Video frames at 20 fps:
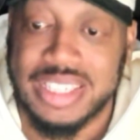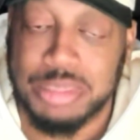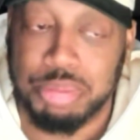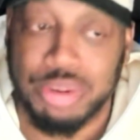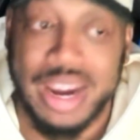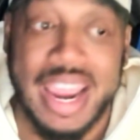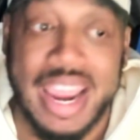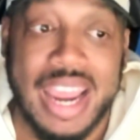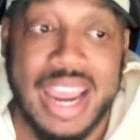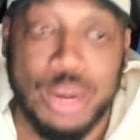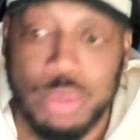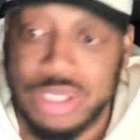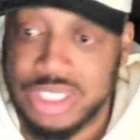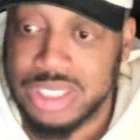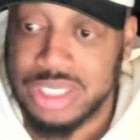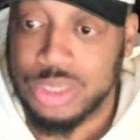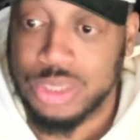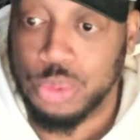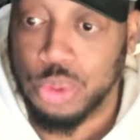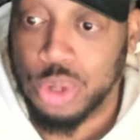brand,
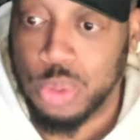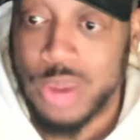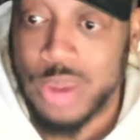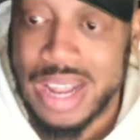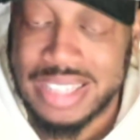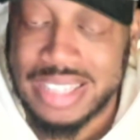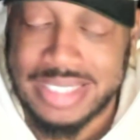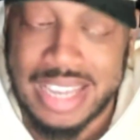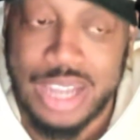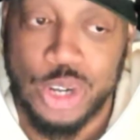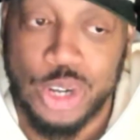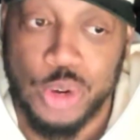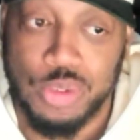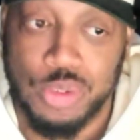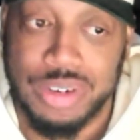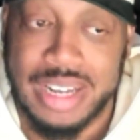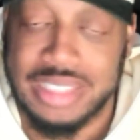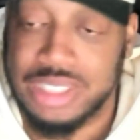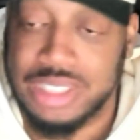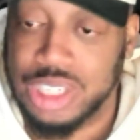which is Worldwide
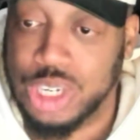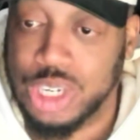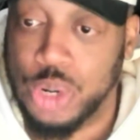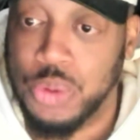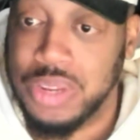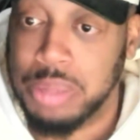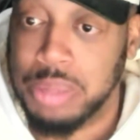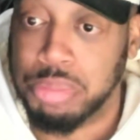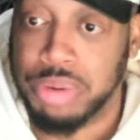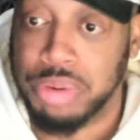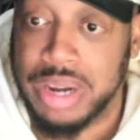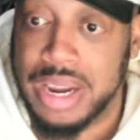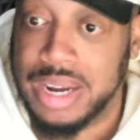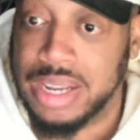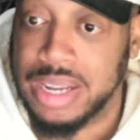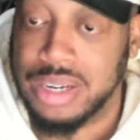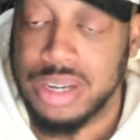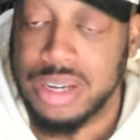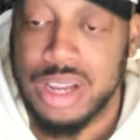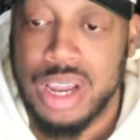Takeover. That's a clothing
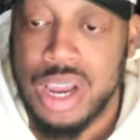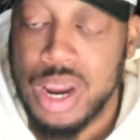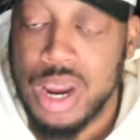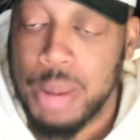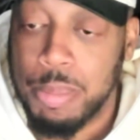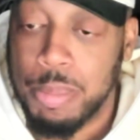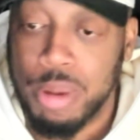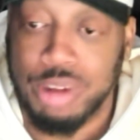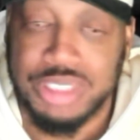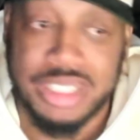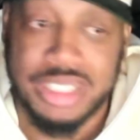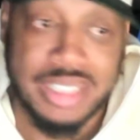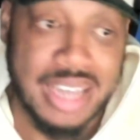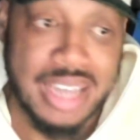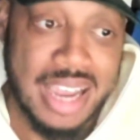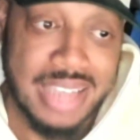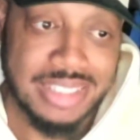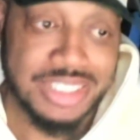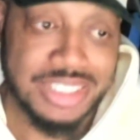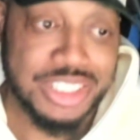brand and
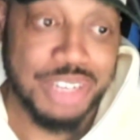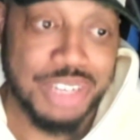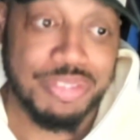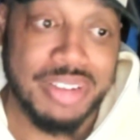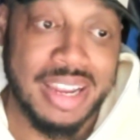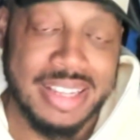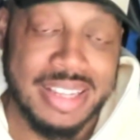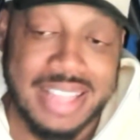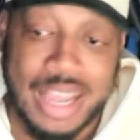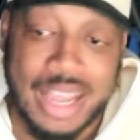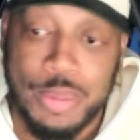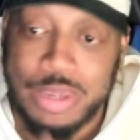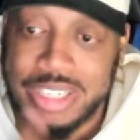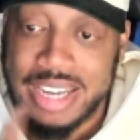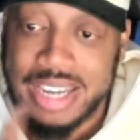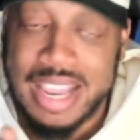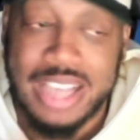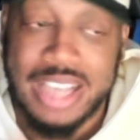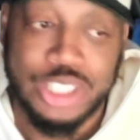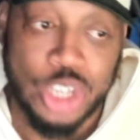merchandise and stuff like that, which
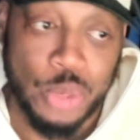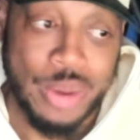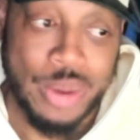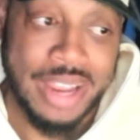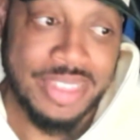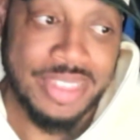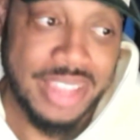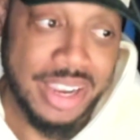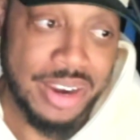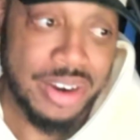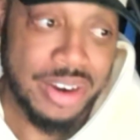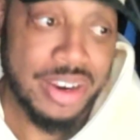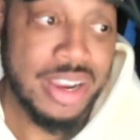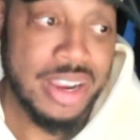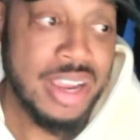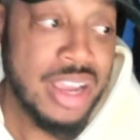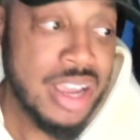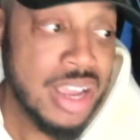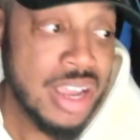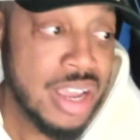he has all right there.
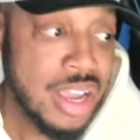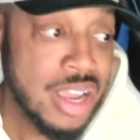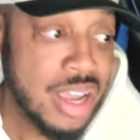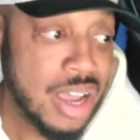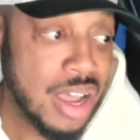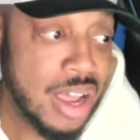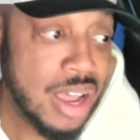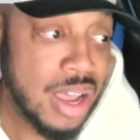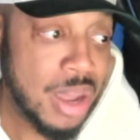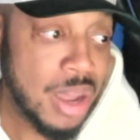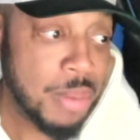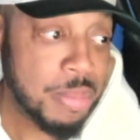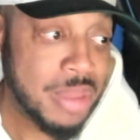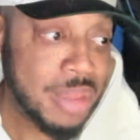Um,